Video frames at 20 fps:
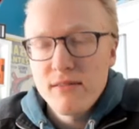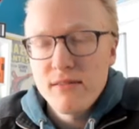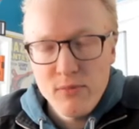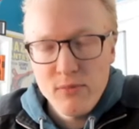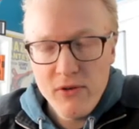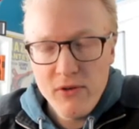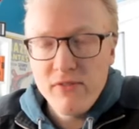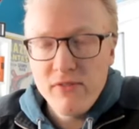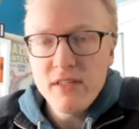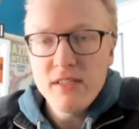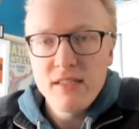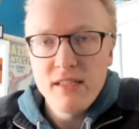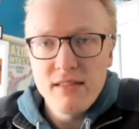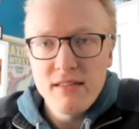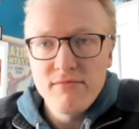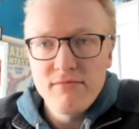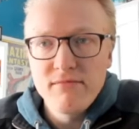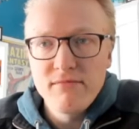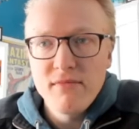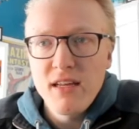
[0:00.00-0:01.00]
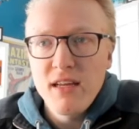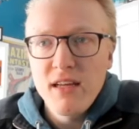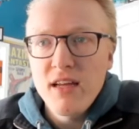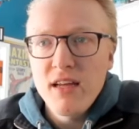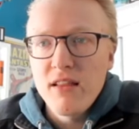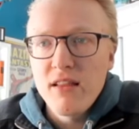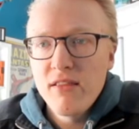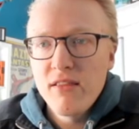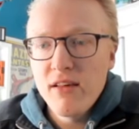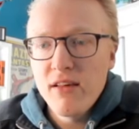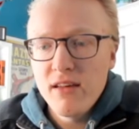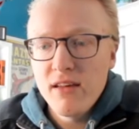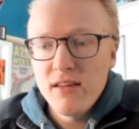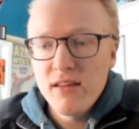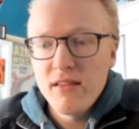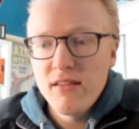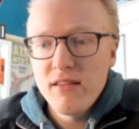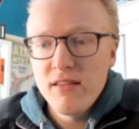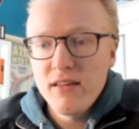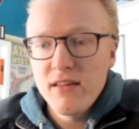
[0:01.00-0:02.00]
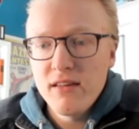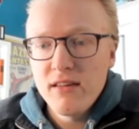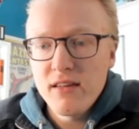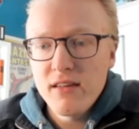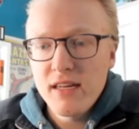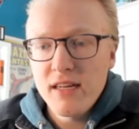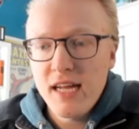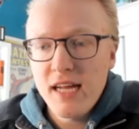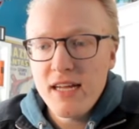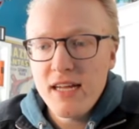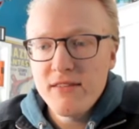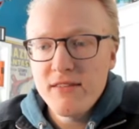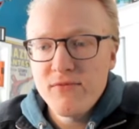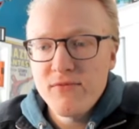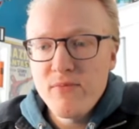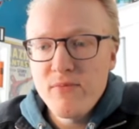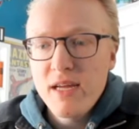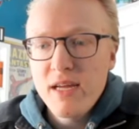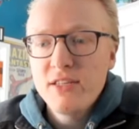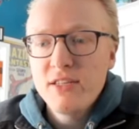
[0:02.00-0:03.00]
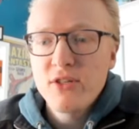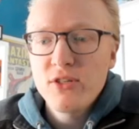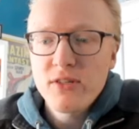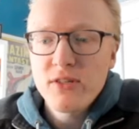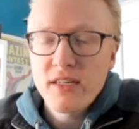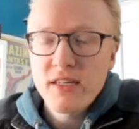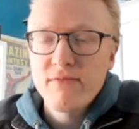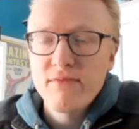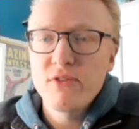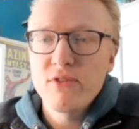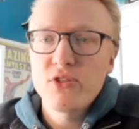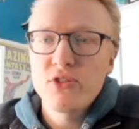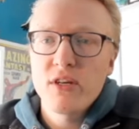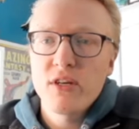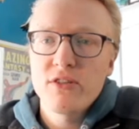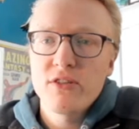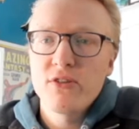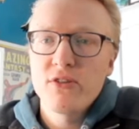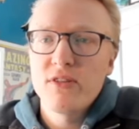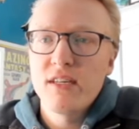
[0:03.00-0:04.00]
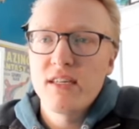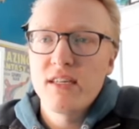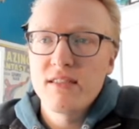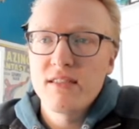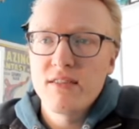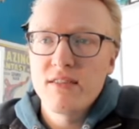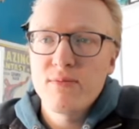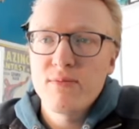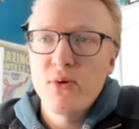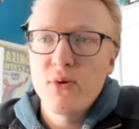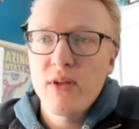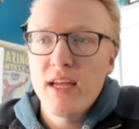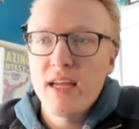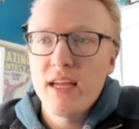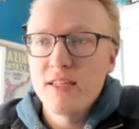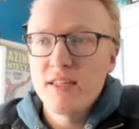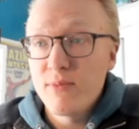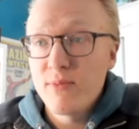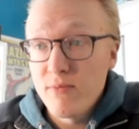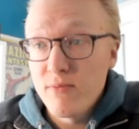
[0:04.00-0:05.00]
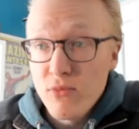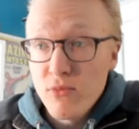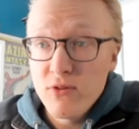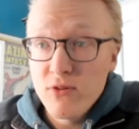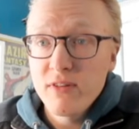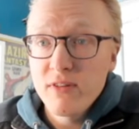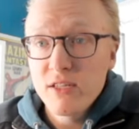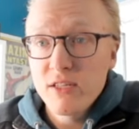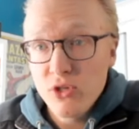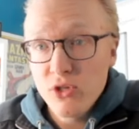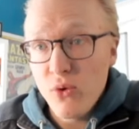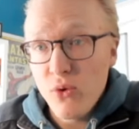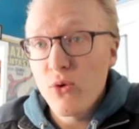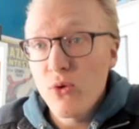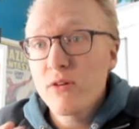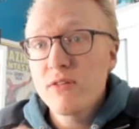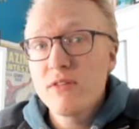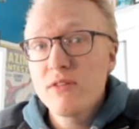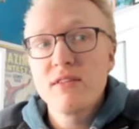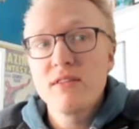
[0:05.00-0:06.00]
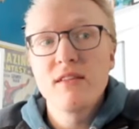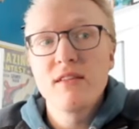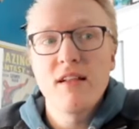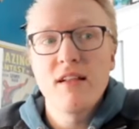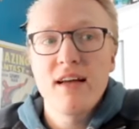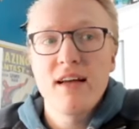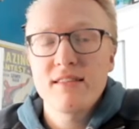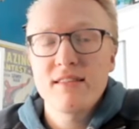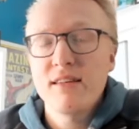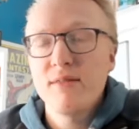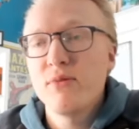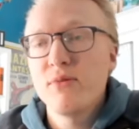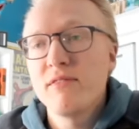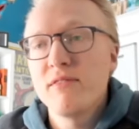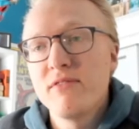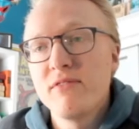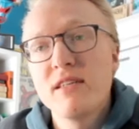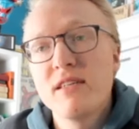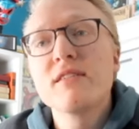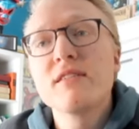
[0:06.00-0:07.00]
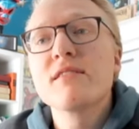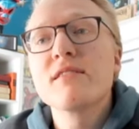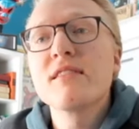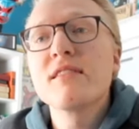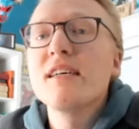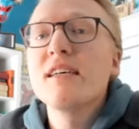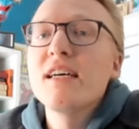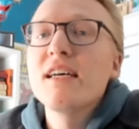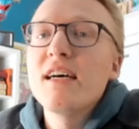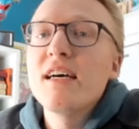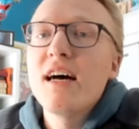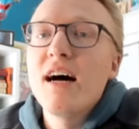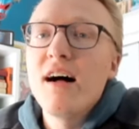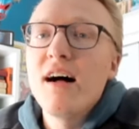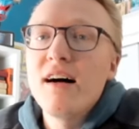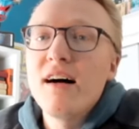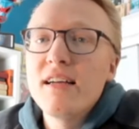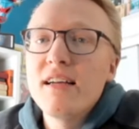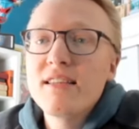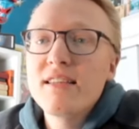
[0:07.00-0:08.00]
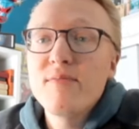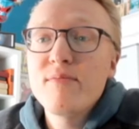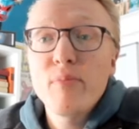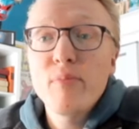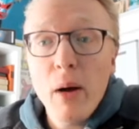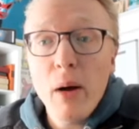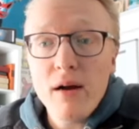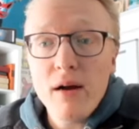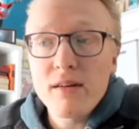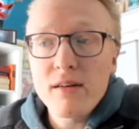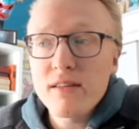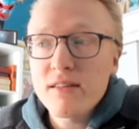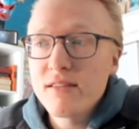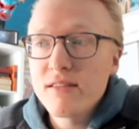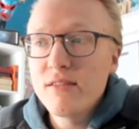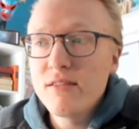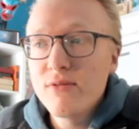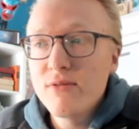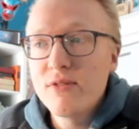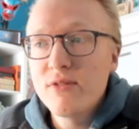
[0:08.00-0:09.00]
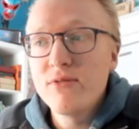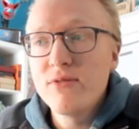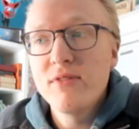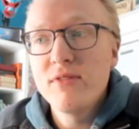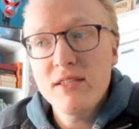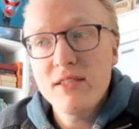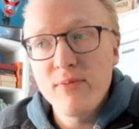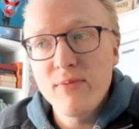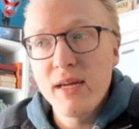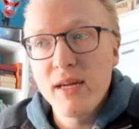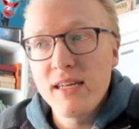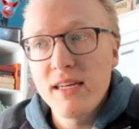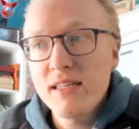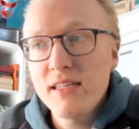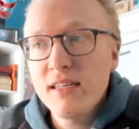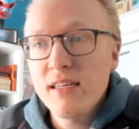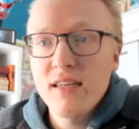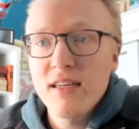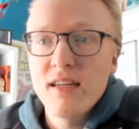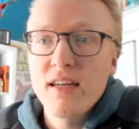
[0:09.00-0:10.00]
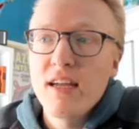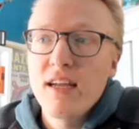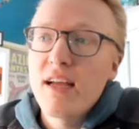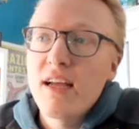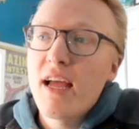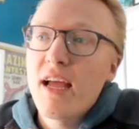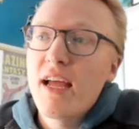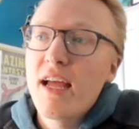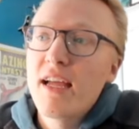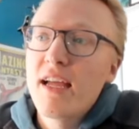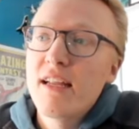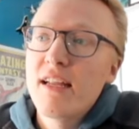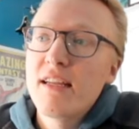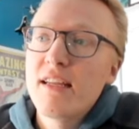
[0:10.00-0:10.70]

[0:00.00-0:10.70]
pavilion. The kind of major infrastructure things that Spokane has been moving towards in the last couple of years is in part due to this man and